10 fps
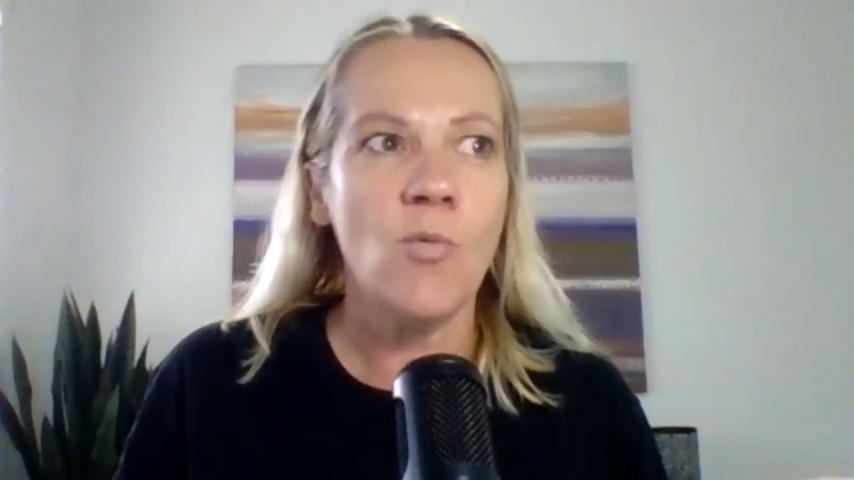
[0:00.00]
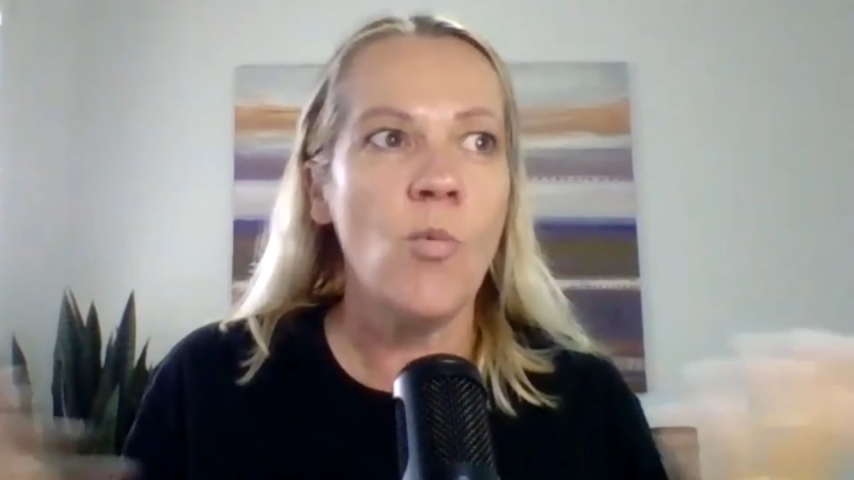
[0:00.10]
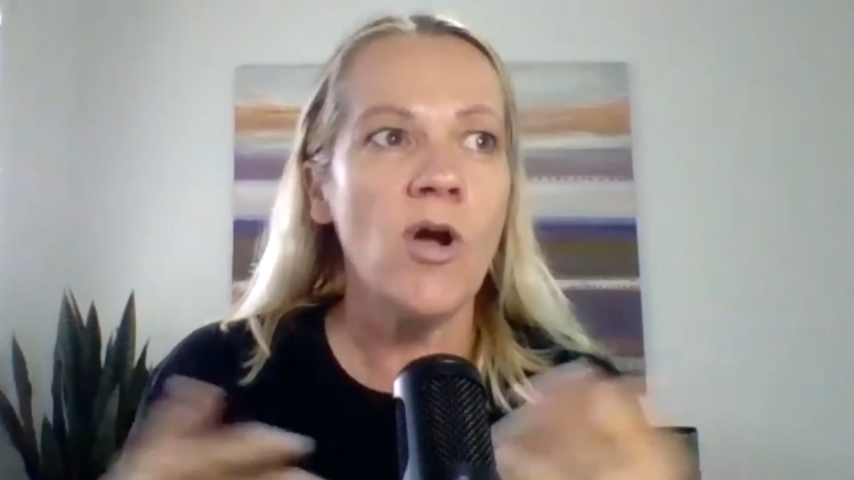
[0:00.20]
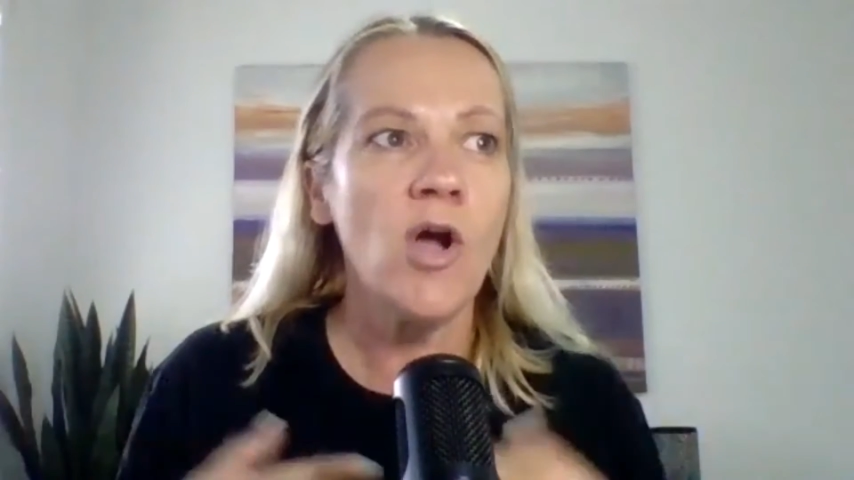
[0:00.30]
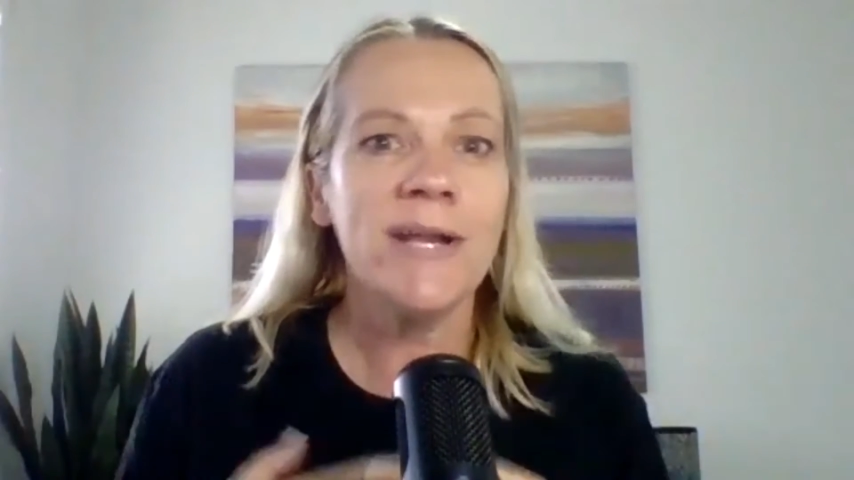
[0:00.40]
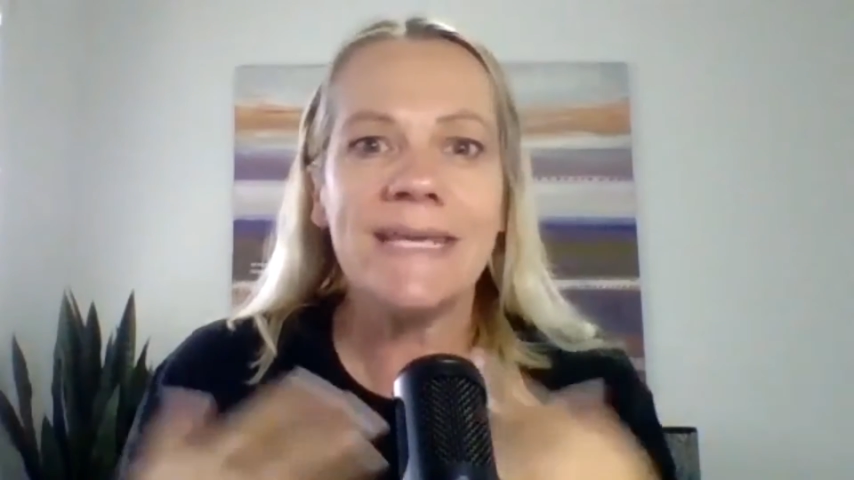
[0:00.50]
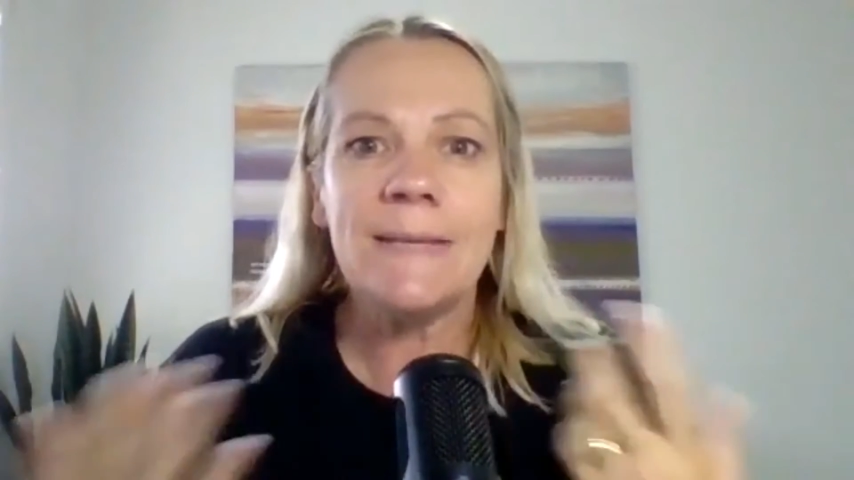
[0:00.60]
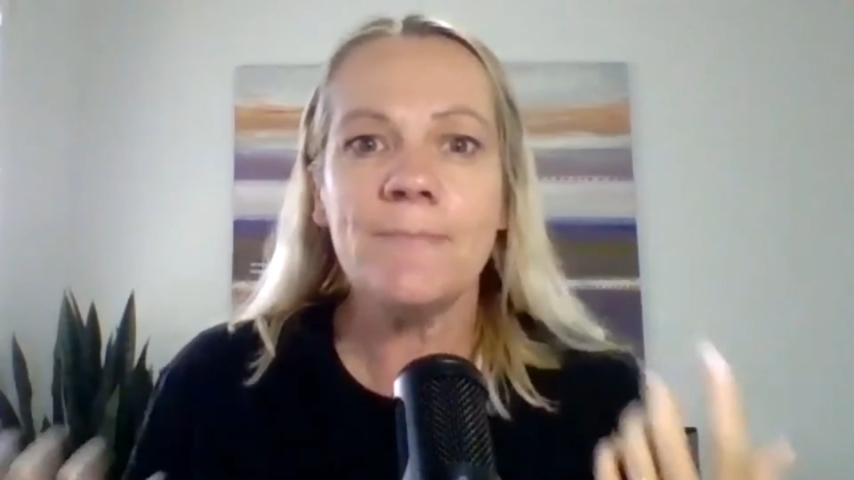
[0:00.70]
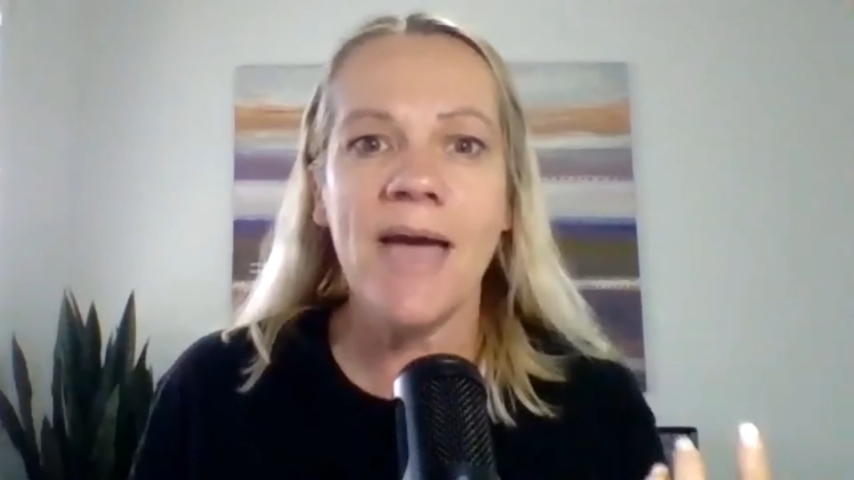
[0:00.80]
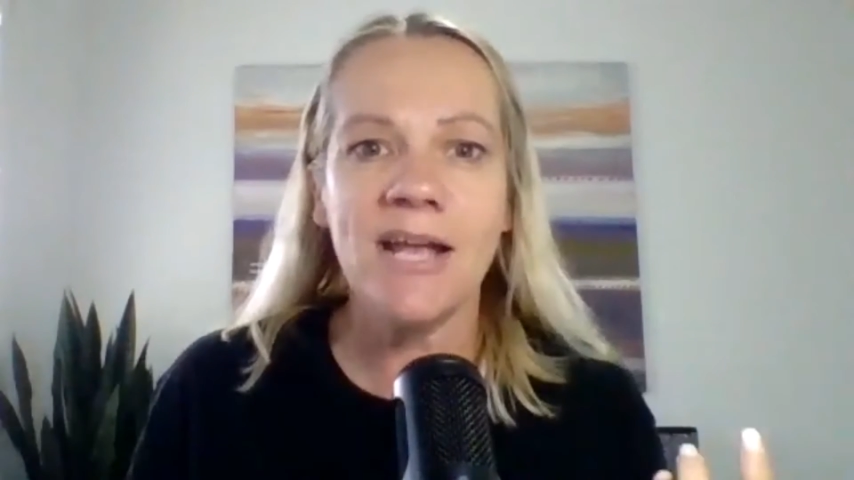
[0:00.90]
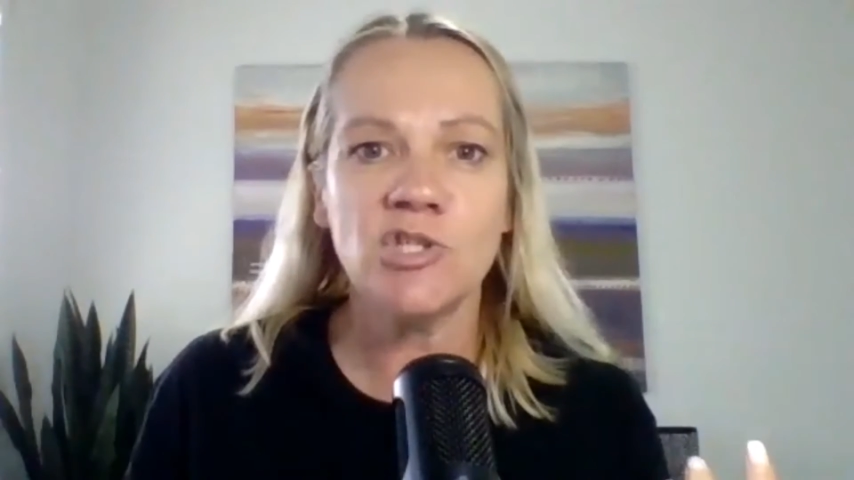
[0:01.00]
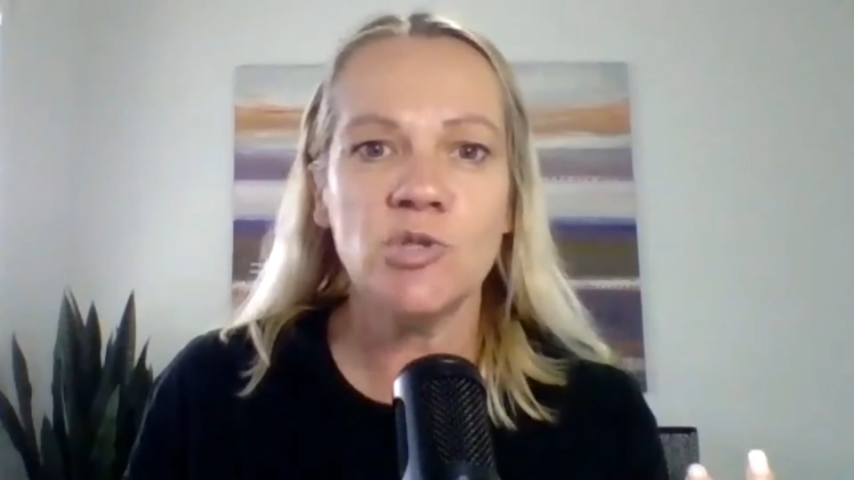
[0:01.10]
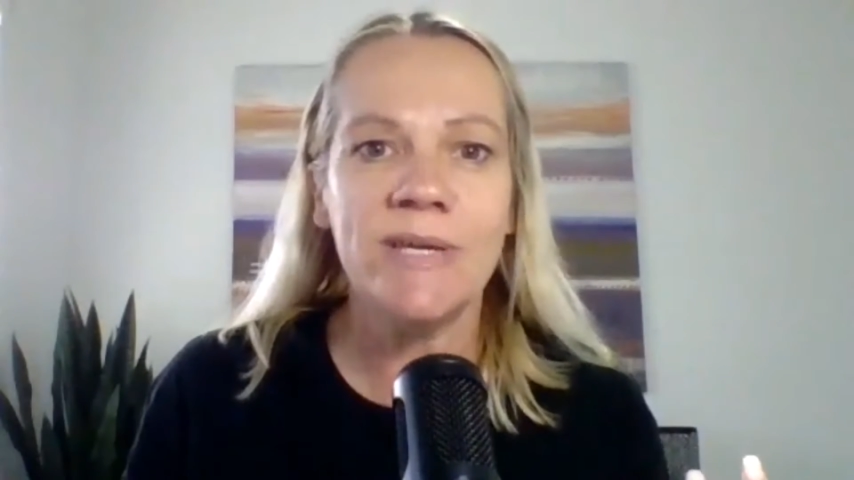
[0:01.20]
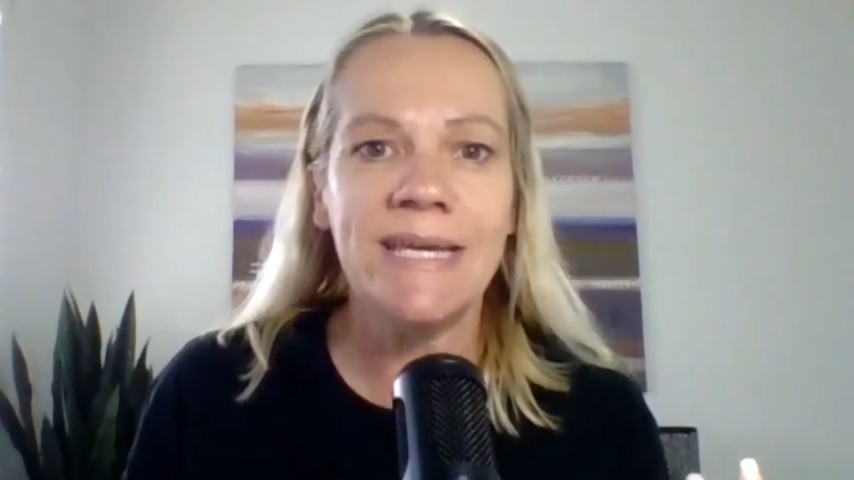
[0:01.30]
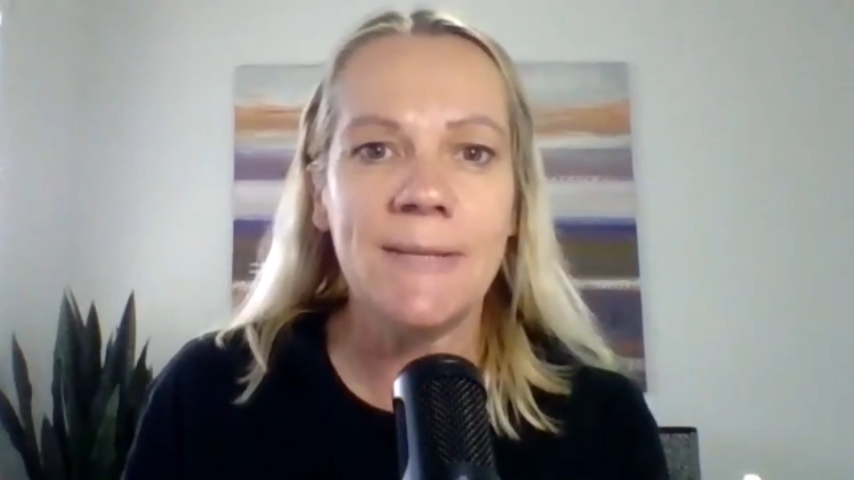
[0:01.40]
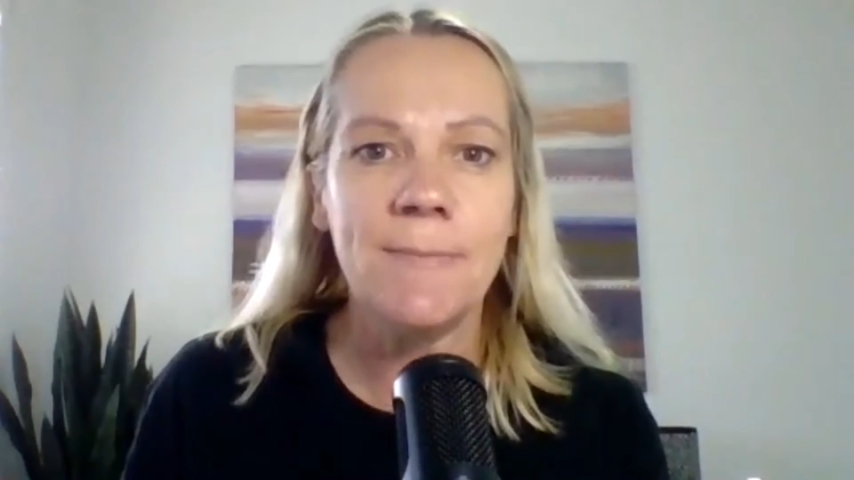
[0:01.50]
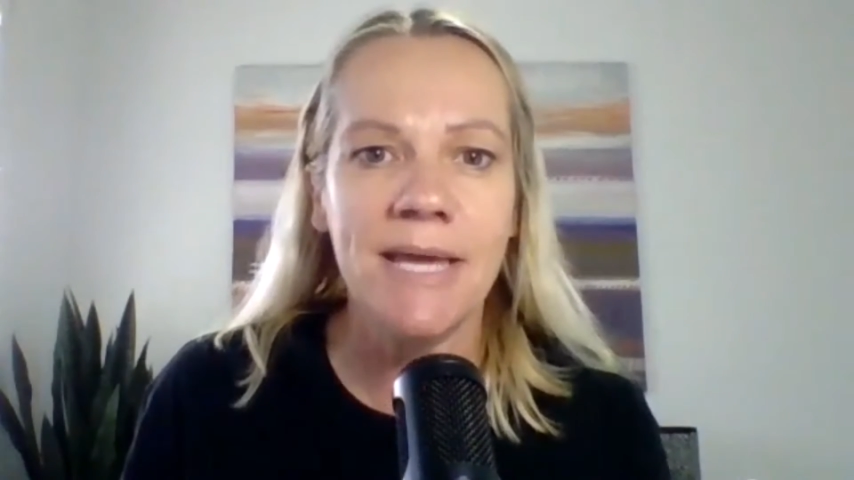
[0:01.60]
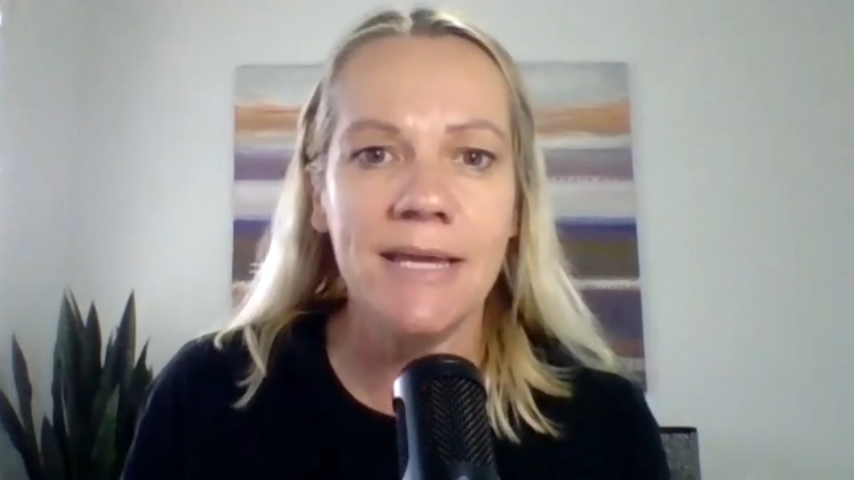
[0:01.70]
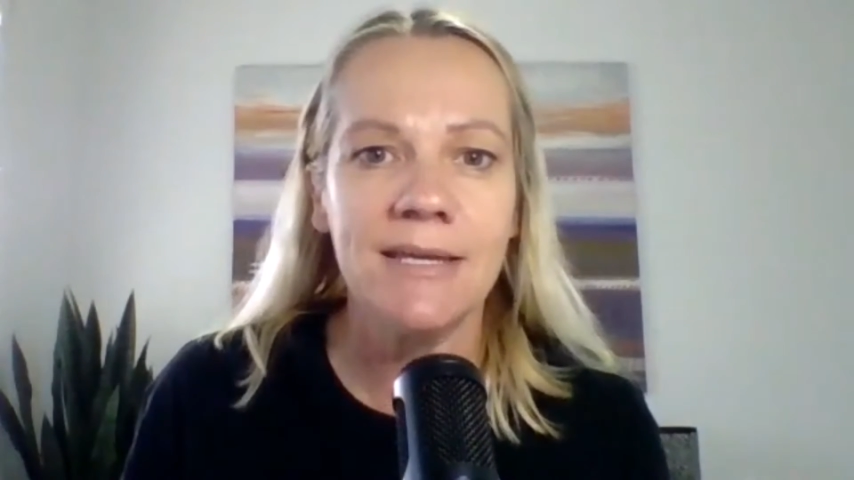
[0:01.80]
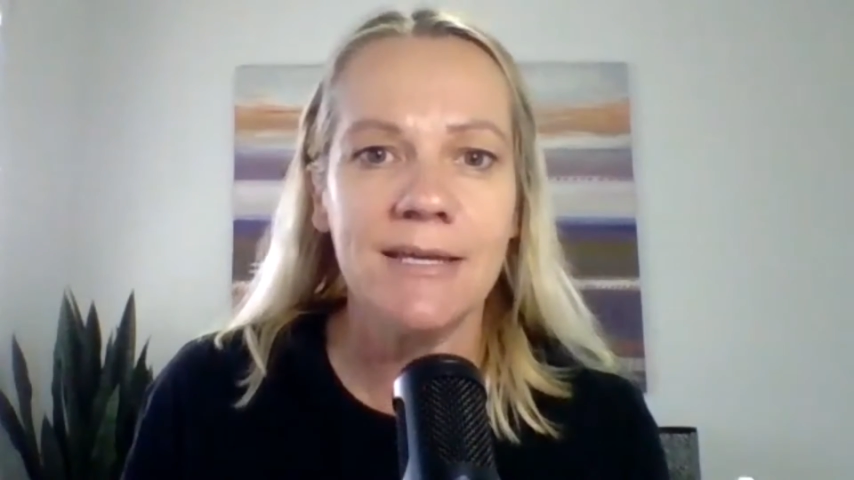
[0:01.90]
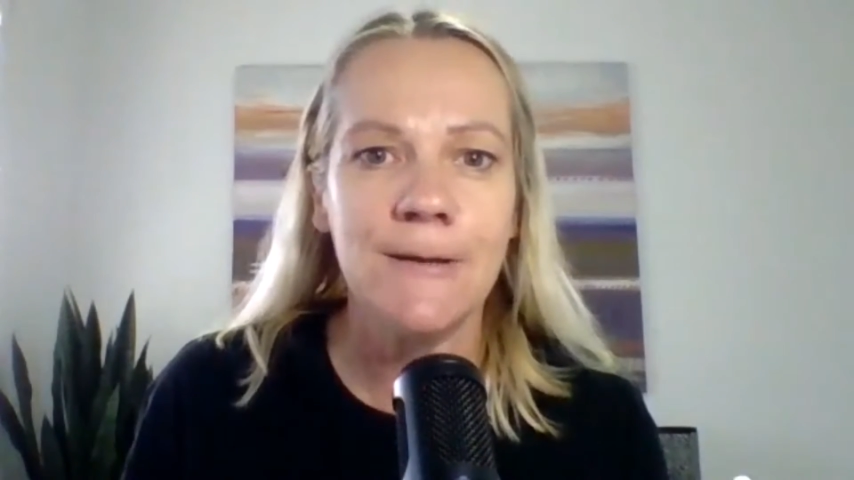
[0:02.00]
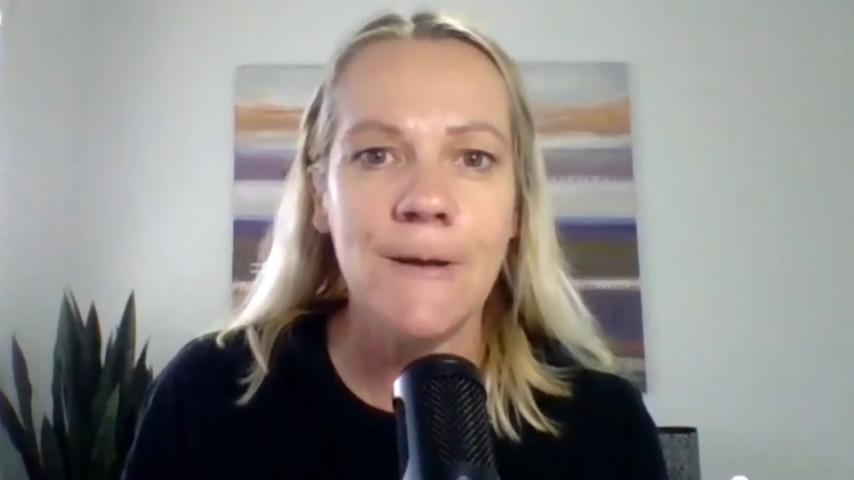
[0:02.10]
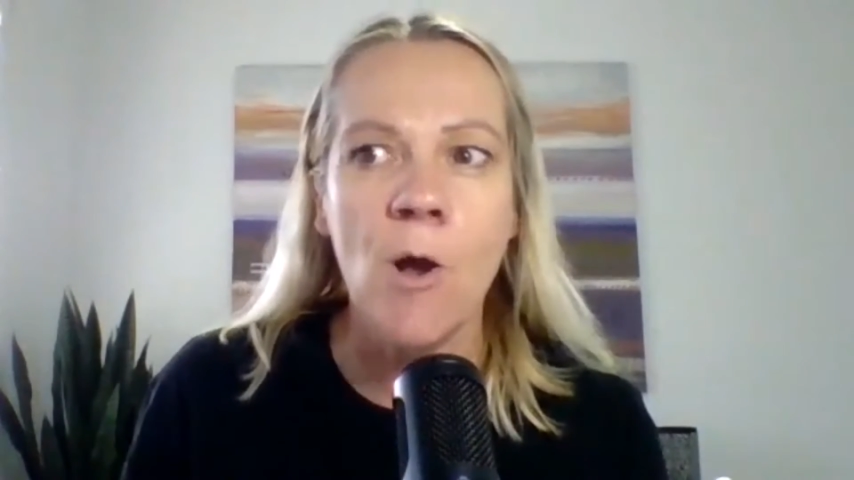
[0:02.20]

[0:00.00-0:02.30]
What kind of impact are you here to make?